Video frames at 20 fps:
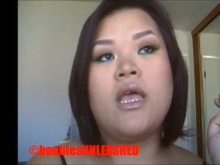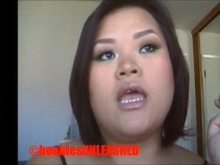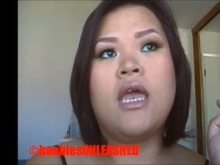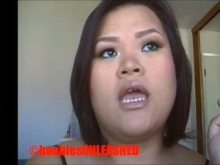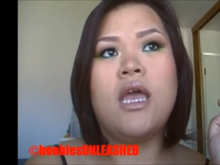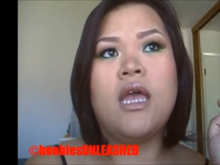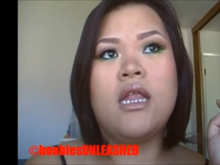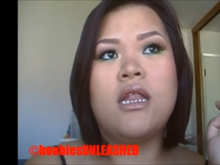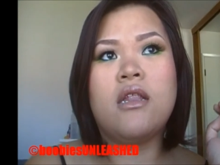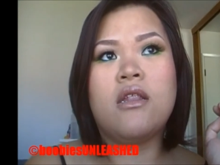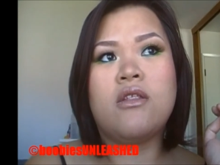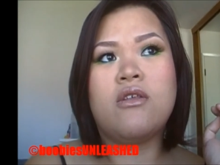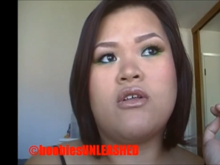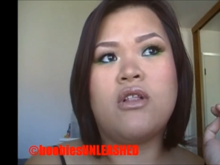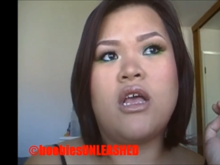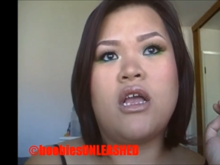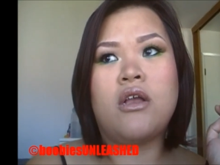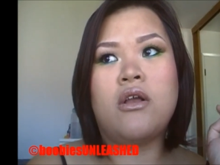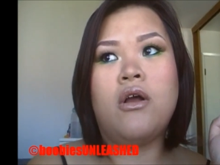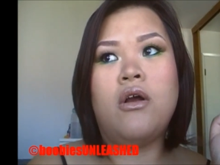And
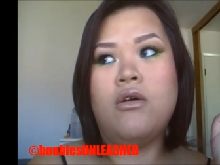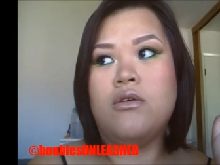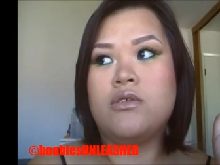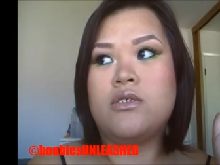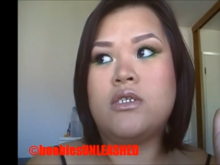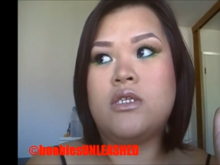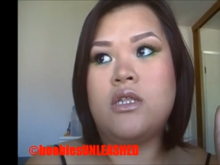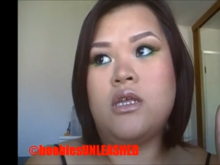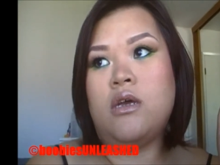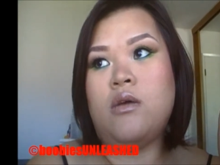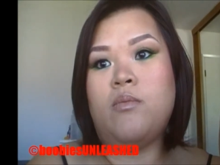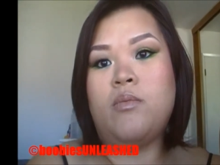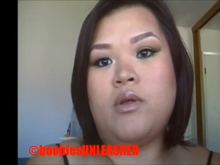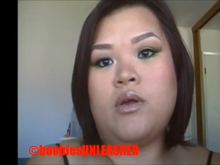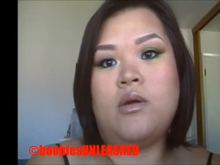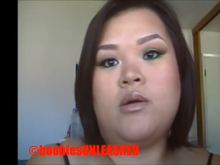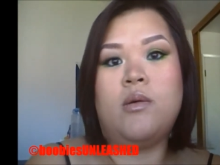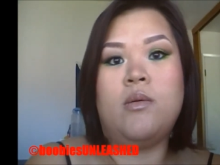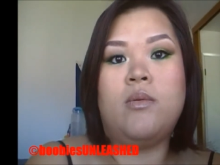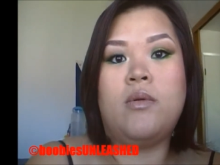they're like, oh, slut,
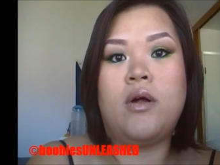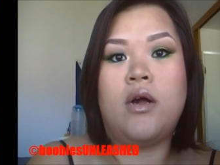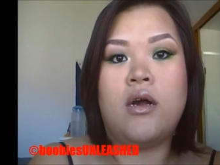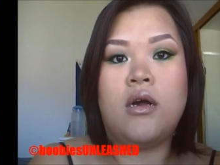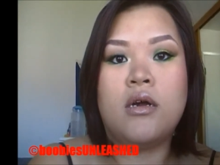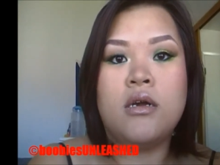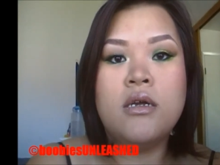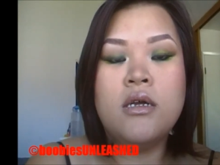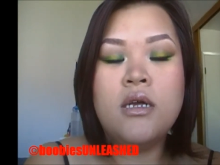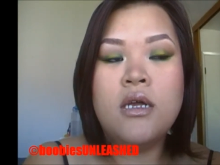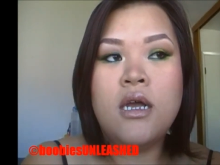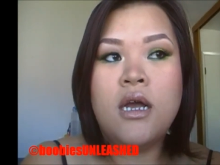blah, blah.